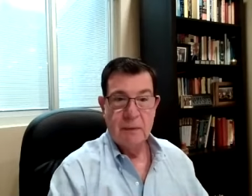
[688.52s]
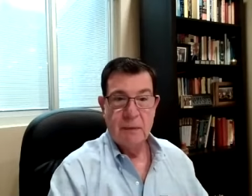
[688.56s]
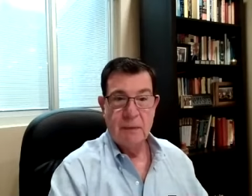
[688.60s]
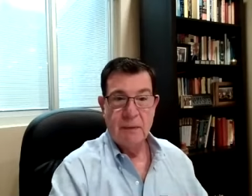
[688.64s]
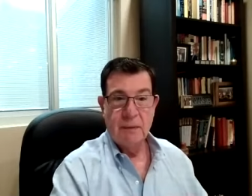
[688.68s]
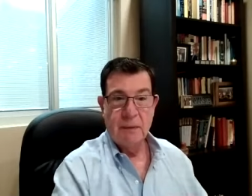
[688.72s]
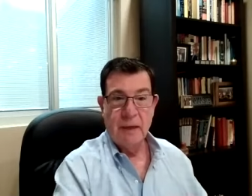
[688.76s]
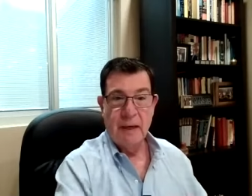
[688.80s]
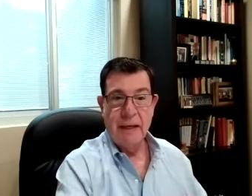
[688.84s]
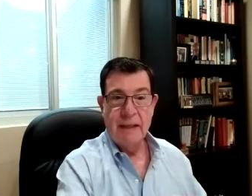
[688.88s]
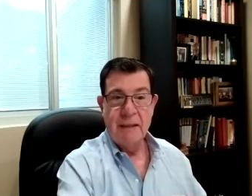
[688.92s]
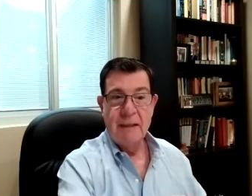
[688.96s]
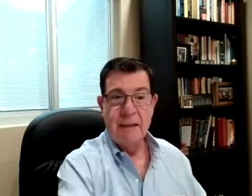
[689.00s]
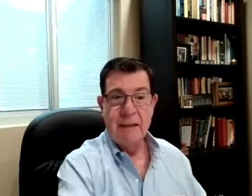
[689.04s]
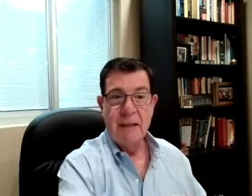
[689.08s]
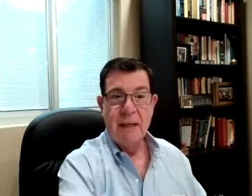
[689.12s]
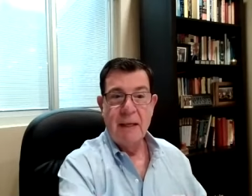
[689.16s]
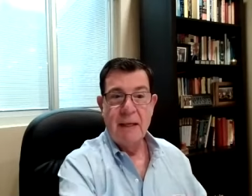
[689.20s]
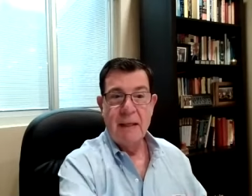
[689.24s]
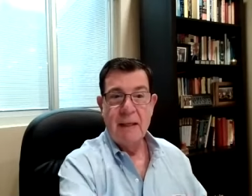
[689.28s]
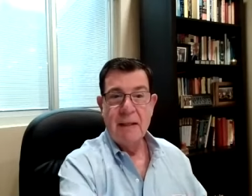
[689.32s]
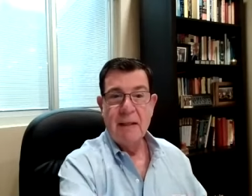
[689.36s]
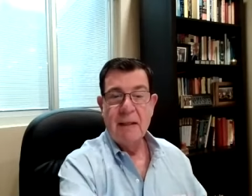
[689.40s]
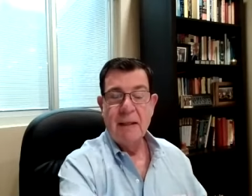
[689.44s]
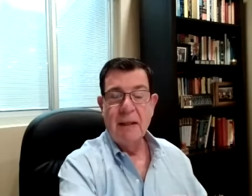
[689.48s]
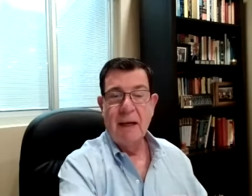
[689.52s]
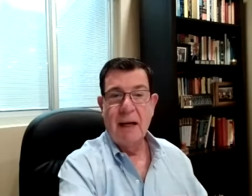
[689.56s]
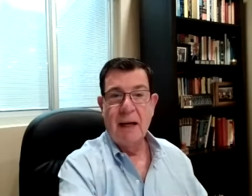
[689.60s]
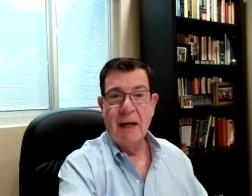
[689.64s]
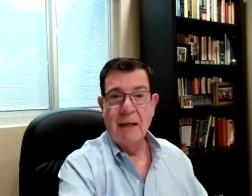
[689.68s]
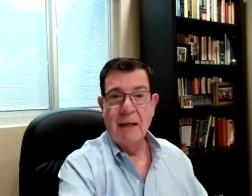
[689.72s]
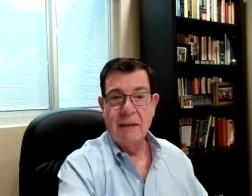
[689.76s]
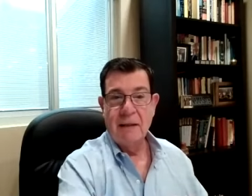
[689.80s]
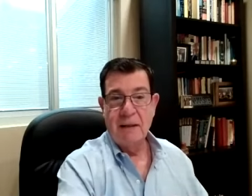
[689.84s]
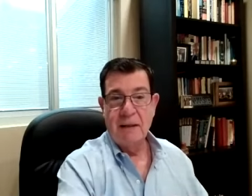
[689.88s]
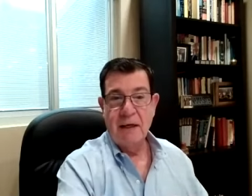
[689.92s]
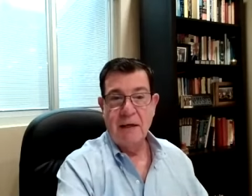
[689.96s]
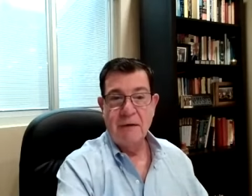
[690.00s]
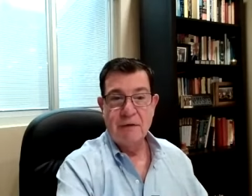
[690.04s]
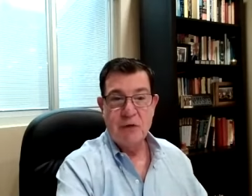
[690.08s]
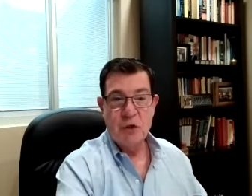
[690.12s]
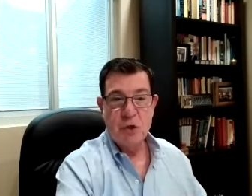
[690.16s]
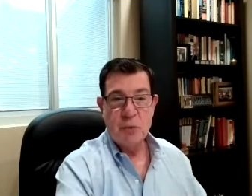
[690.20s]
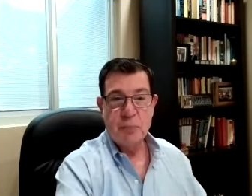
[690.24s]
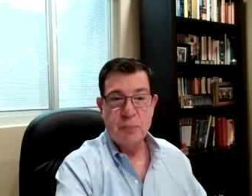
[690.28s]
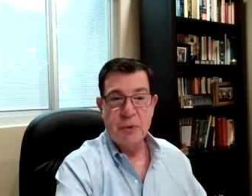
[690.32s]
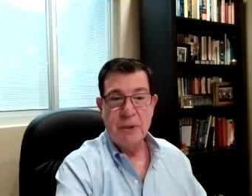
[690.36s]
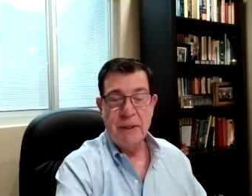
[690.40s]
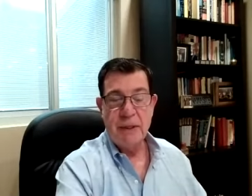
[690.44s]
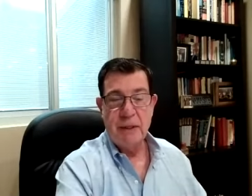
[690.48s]
right? The holiday of
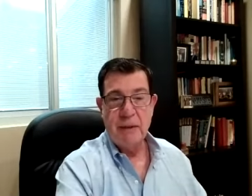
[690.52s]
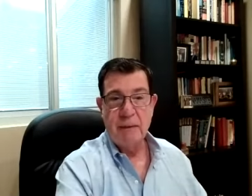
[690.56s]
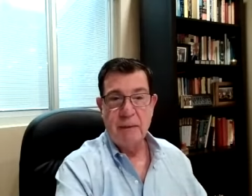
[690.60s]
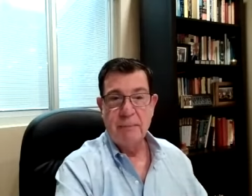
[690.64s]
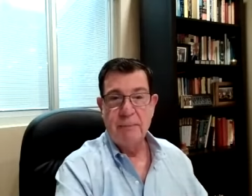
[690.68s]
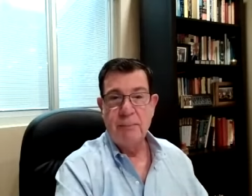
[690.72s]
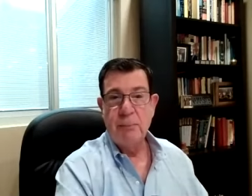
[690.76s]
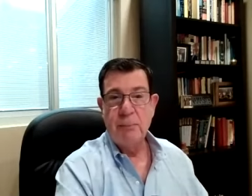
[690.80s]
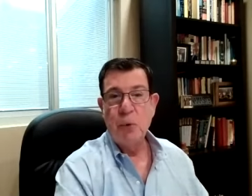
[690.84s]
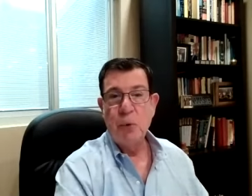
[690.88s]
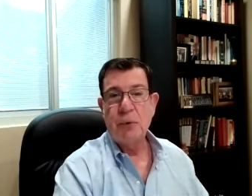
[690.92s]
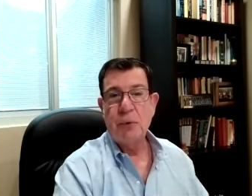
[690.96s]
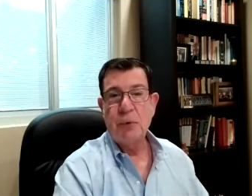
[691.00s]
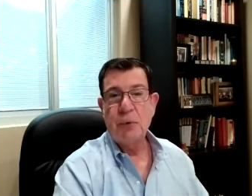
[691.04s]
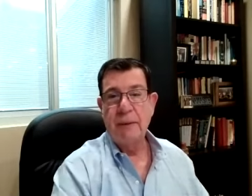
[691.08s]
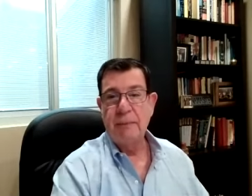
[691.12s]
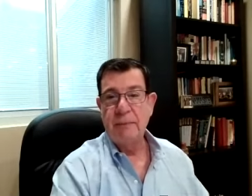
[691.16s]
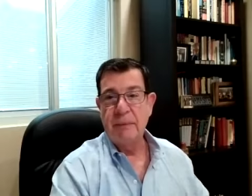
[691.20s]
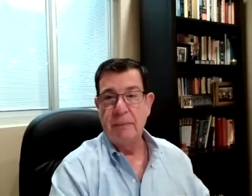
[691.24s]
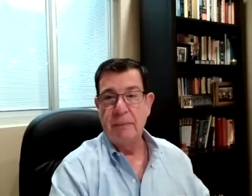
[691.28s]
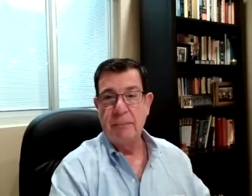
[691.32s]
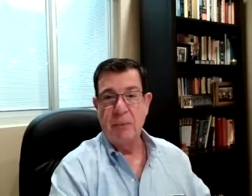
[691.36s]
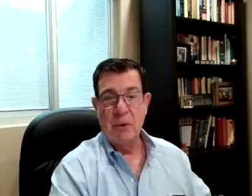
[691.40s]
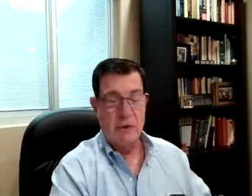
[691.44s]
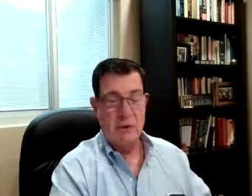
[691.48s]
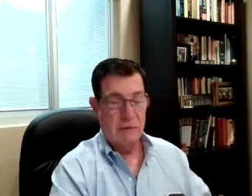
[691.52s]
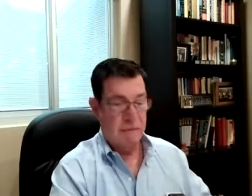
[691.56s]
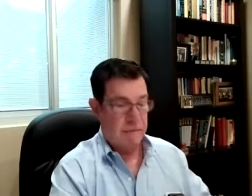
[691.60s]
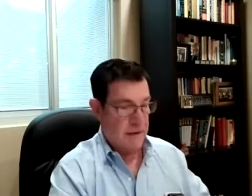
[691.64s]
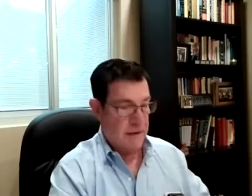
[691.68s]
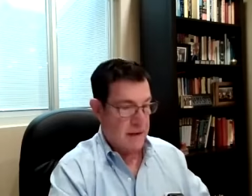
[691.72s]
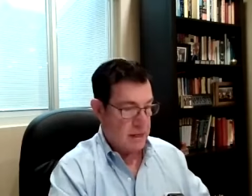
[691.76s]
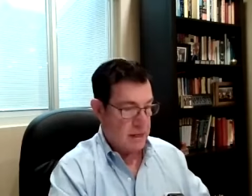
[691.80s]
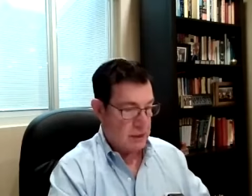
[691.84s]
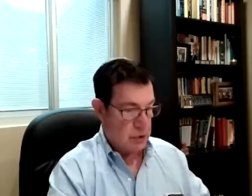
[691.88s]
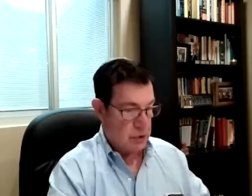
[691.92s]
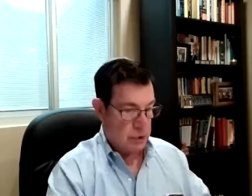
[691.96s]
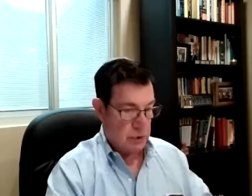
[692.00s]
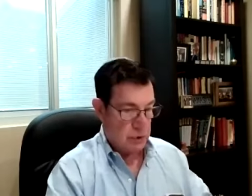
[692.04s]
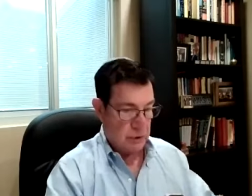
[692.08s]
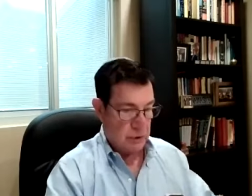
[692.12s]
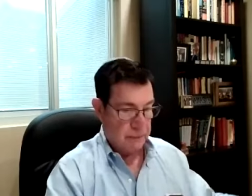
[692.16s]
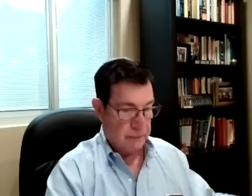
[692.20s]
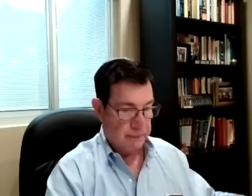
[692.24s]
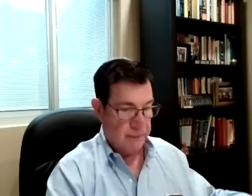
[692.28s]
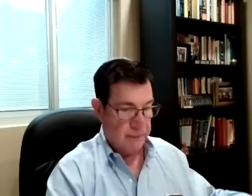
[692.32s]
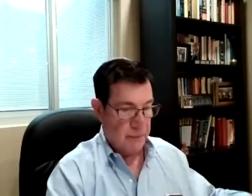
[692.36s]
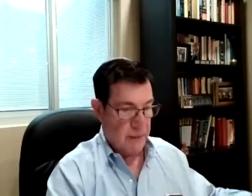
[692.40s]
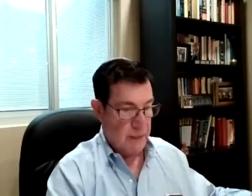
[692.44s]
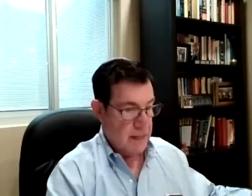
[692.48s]
spring, Purim, the book of Esther.
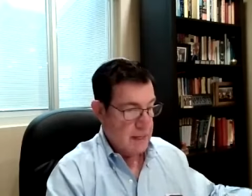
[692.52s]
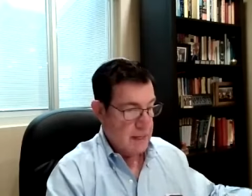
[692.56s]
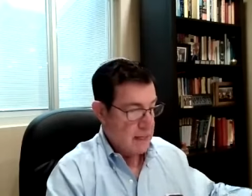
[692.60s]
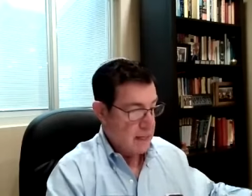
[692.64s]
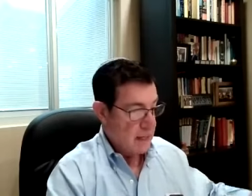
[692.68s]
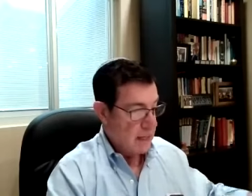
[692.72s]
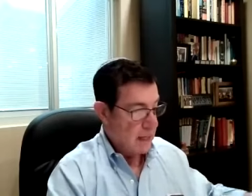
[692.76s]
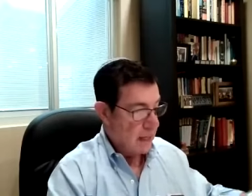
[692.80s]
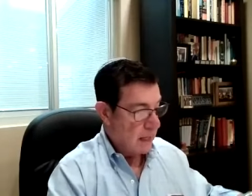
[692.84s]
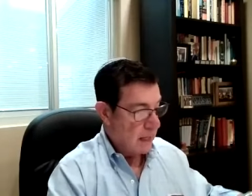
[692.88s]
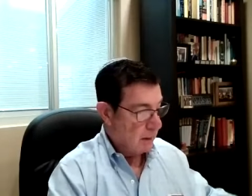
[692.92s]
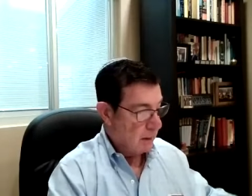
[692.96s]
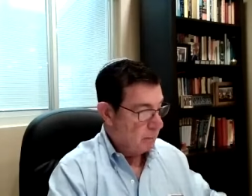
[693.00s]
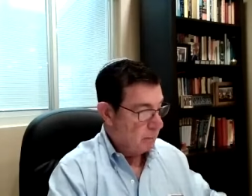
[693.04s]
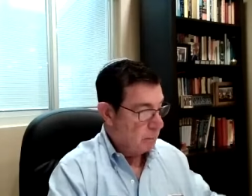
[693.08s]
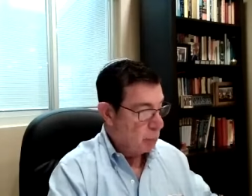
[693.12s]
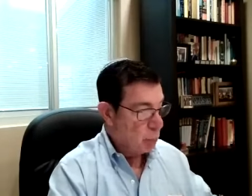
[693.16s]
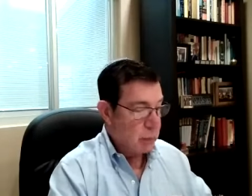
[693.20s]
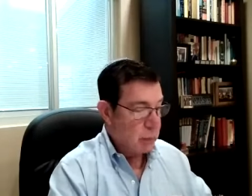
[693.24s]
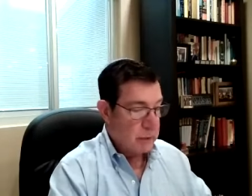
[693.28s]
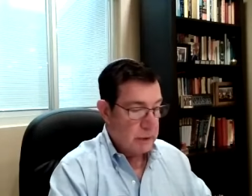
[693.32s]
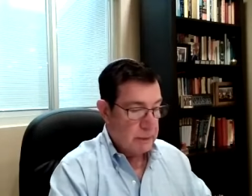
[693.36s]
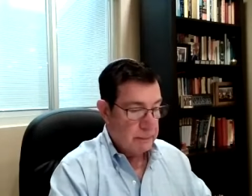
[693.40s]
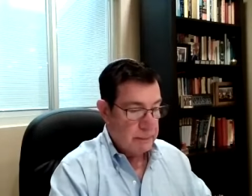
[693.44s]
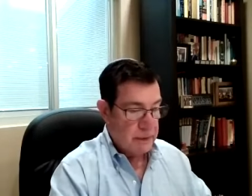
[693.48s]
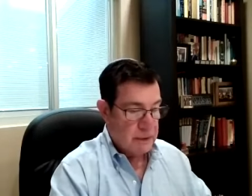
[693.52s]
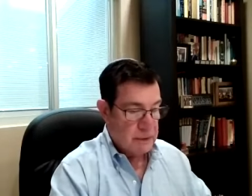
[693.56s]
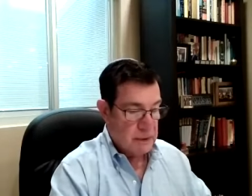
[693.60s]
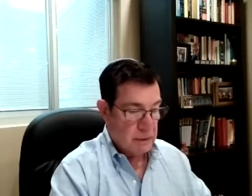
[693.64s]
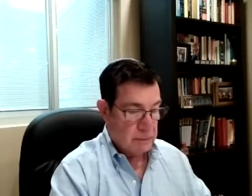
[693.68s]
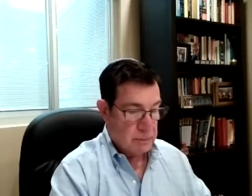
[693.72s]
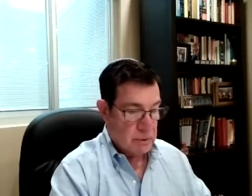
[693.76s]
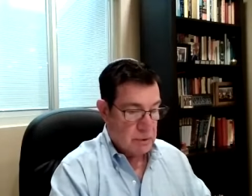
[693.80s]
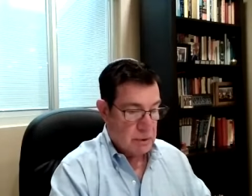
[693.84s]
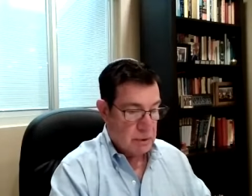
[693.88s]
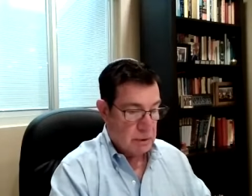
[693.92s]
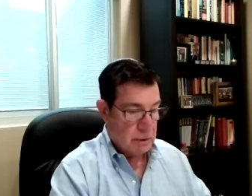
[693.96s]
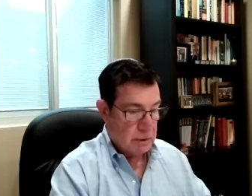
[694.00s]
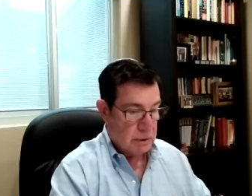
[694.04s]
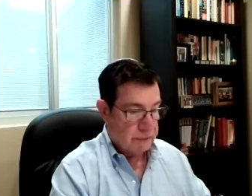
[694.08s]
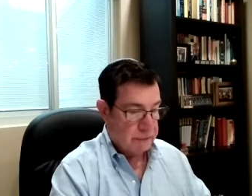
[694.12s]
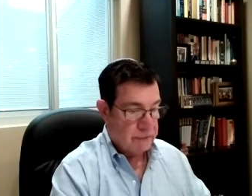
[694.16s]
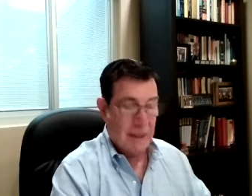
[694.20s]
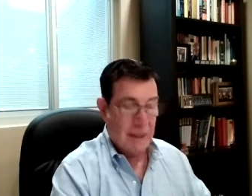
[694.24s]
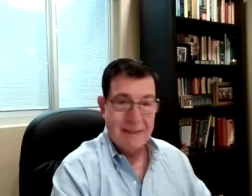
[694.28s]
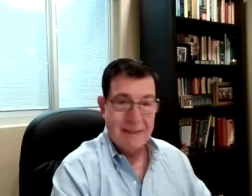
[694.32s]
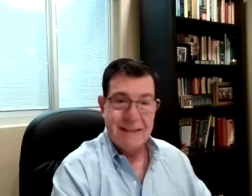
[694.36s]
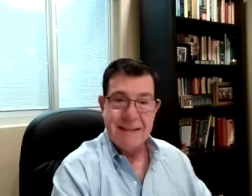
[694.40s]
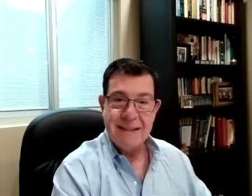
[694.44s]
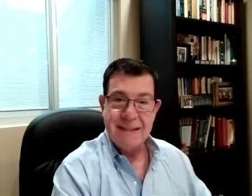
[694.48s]
And Purim is observed
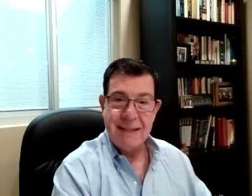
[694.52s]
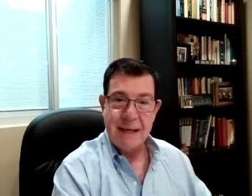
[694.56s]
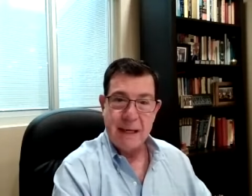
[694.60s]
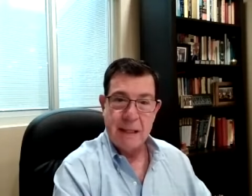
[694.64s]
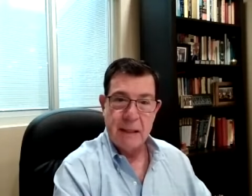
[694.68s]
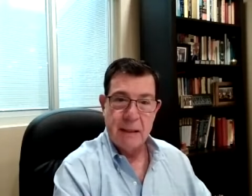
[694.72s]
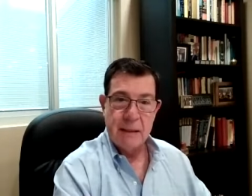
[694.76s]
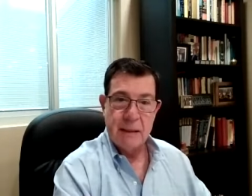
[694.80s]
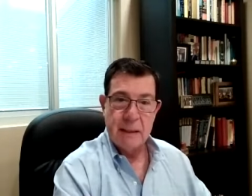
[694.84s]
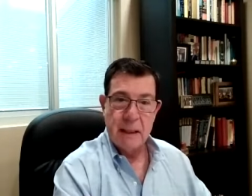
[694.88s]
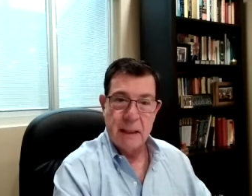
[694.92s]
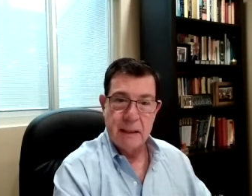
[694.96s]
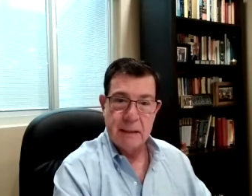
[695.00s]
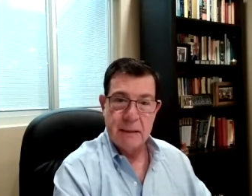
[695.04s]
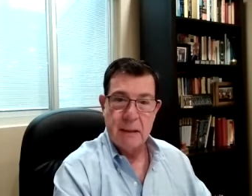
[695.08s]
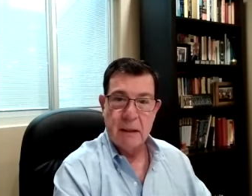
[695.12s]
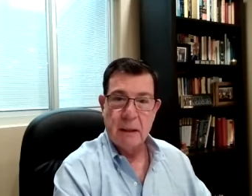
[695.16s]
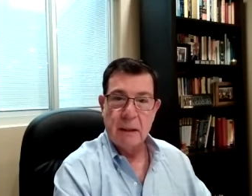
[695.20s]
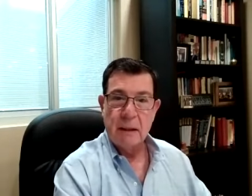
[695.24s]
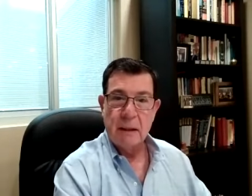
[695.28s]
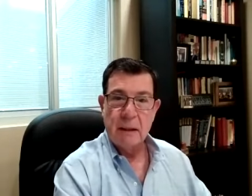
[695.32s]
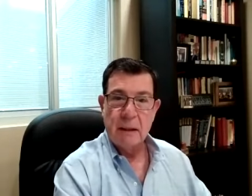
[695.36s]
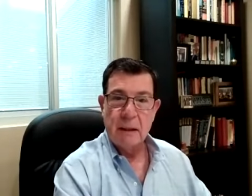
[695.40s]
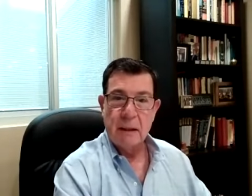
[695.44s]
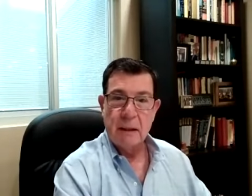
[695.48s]
on second Adar.